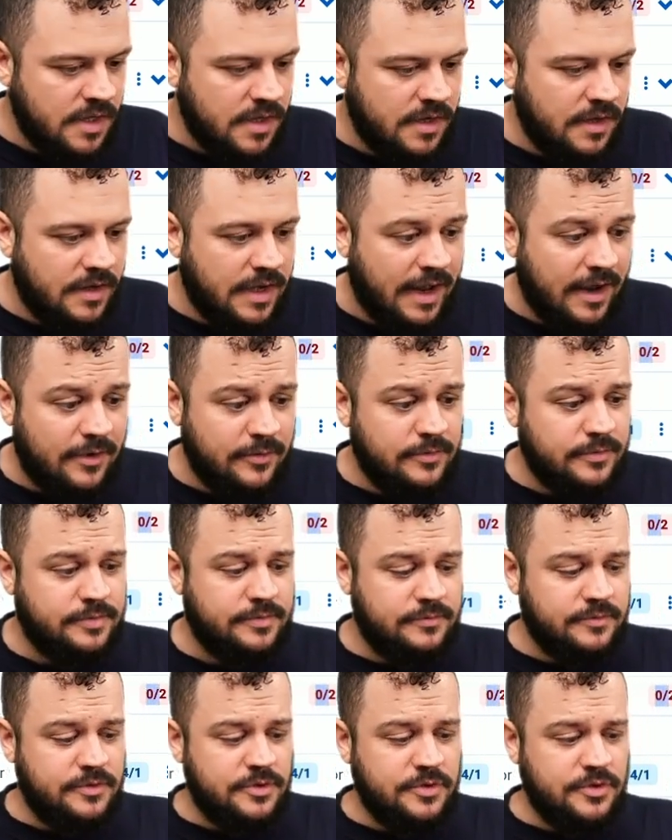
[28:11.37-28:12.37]
Now,
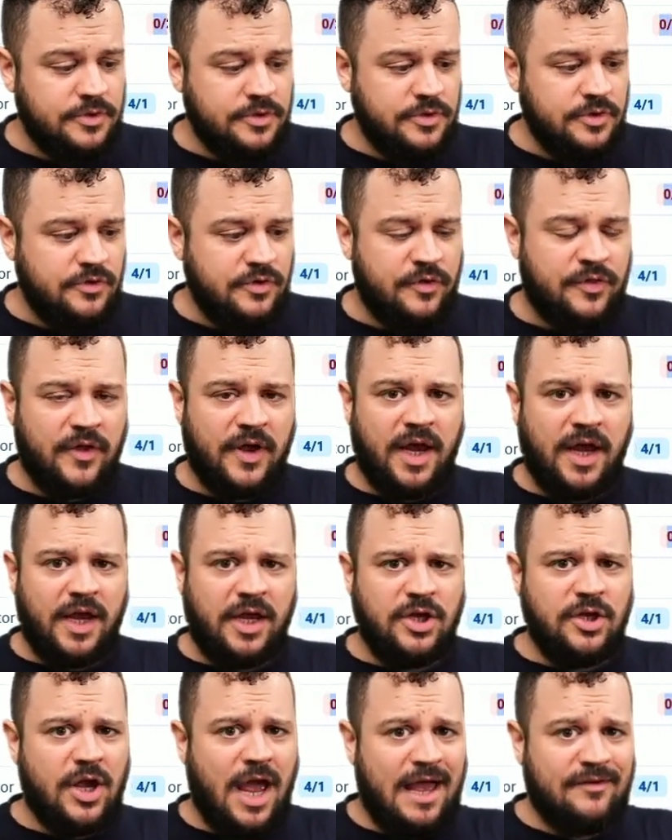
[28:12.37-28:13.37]
you think
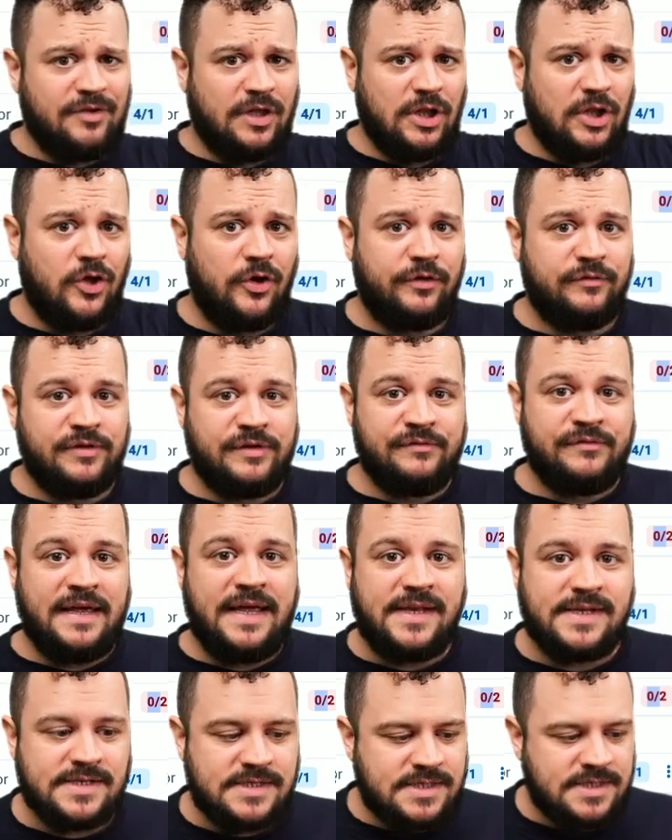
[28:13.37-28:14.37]
you have a lot of
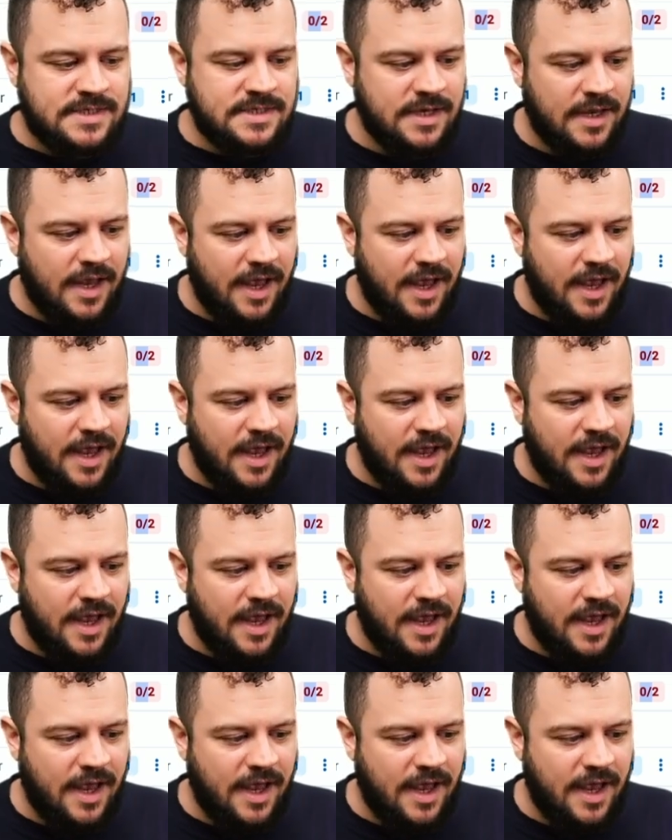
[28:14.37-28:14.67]
events.